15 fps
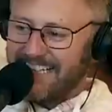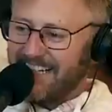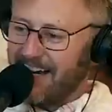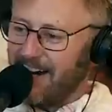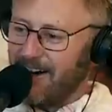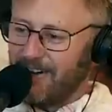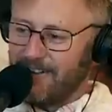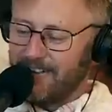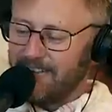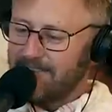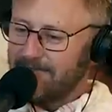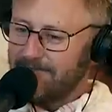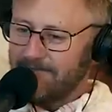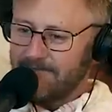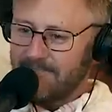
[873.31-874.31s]
I know. Dude, I
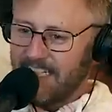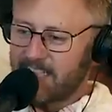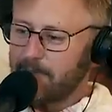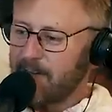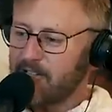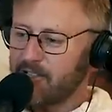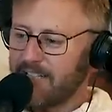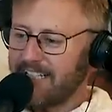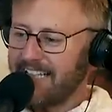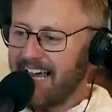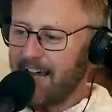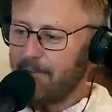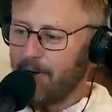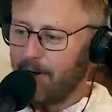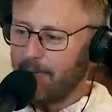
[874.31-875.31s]
just can't. Especially in
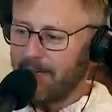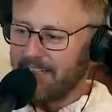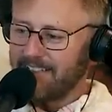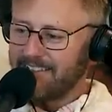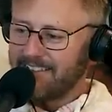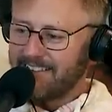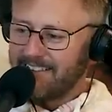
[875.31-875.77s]
that moment.